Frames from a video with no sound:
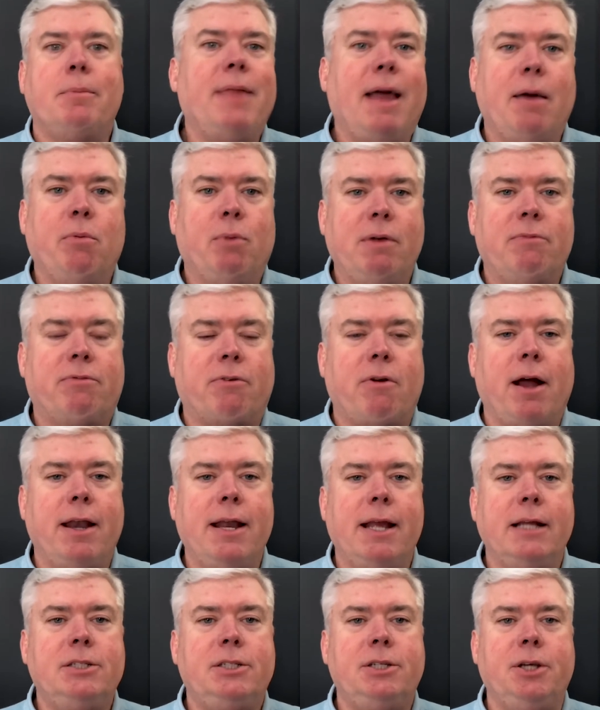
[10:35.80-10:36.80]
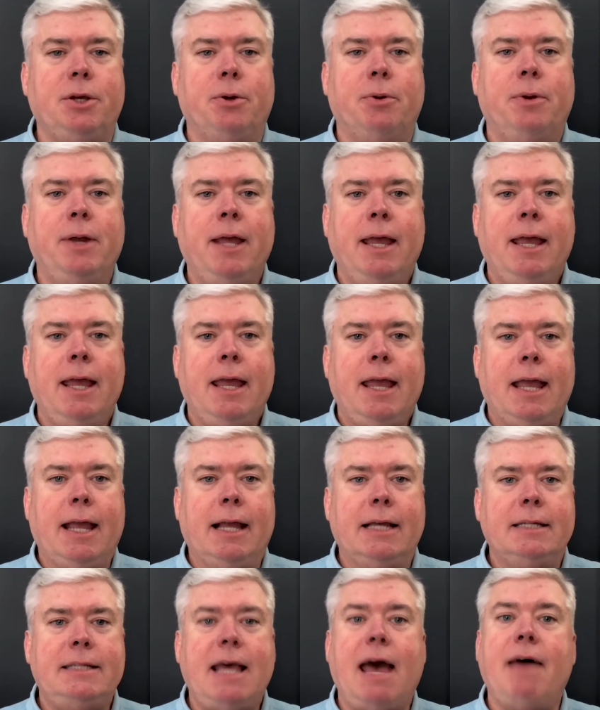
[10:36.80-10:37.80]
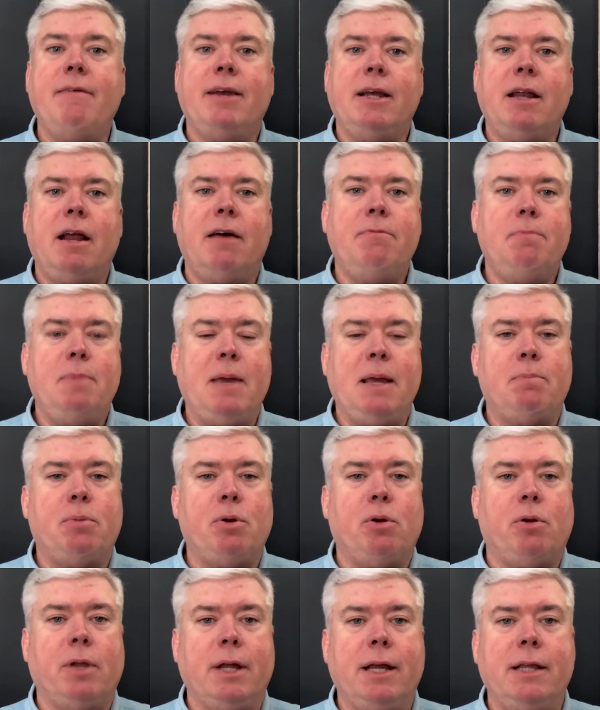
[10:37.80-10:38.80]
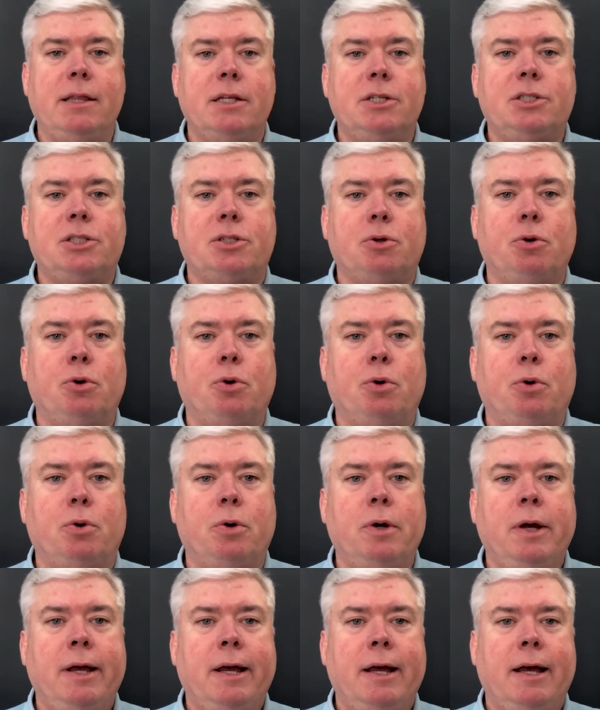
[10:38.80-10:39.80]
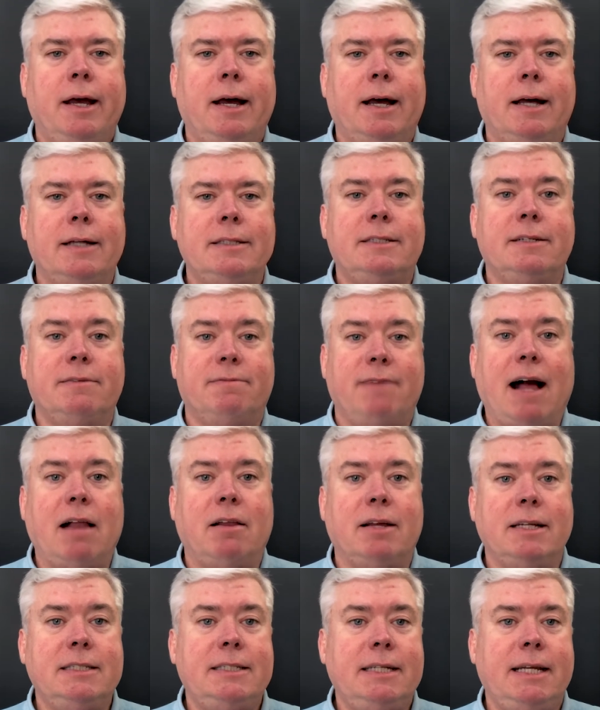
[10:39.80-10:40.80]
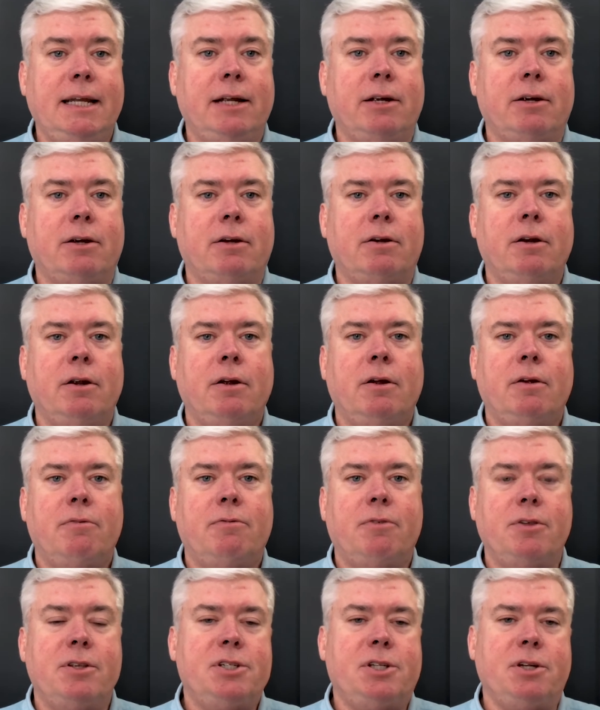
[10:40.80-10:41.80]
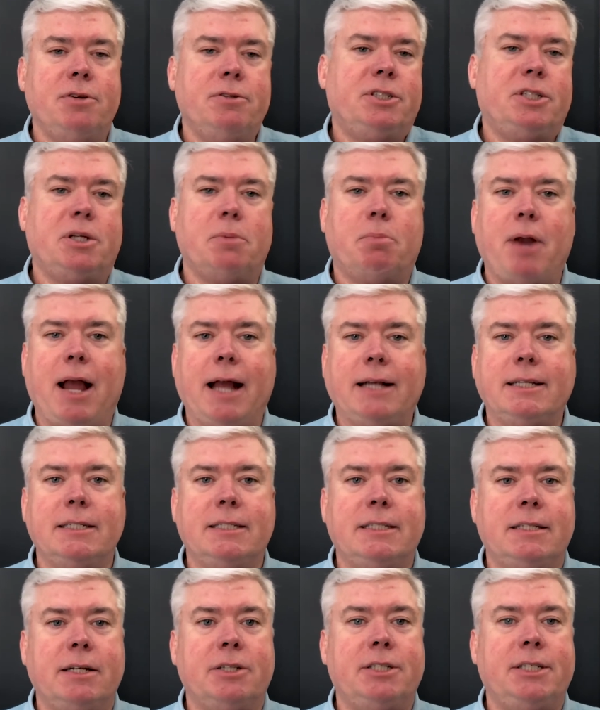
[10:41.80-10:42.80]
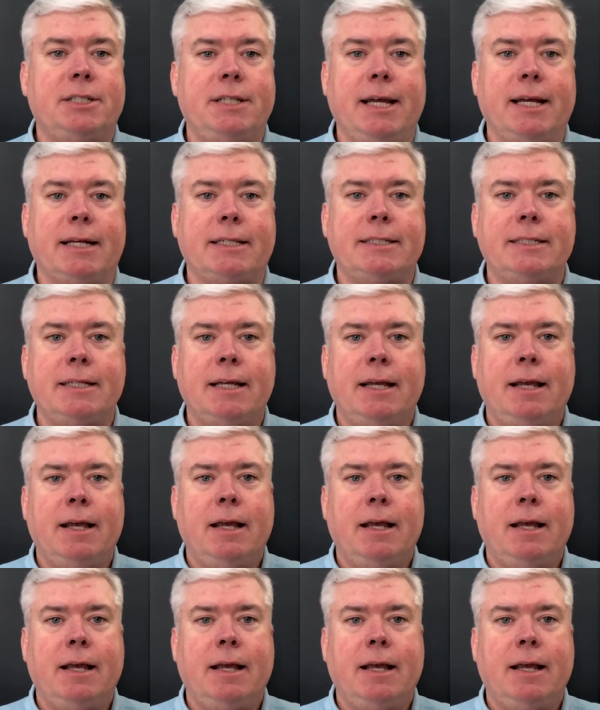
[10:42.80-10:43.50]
that we've run into is having enough people in the school to volunteer for the students to practice their sticks.